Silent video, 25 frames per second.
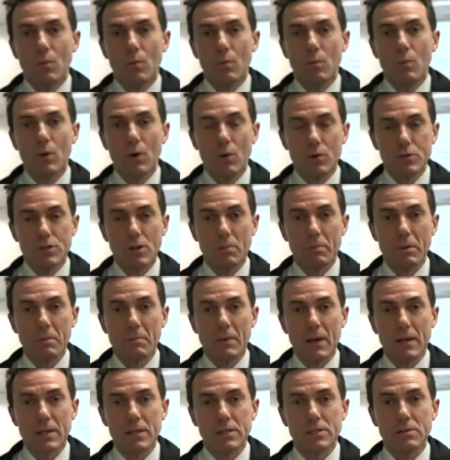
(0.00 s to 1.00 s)
We'll also be
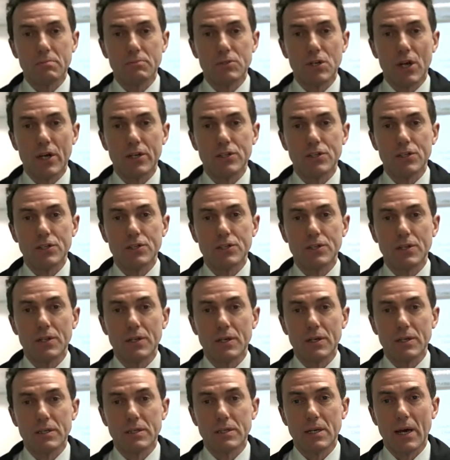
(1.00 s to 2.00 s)
making some changes to
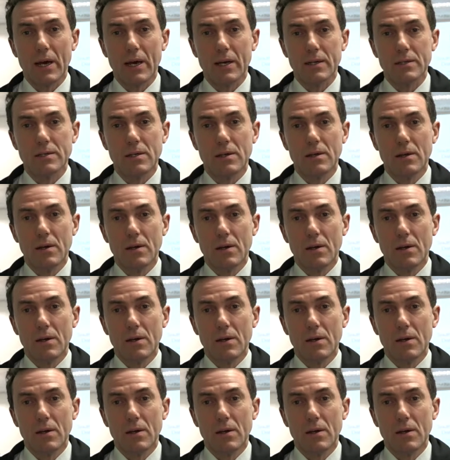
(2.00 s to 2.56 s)
the estate.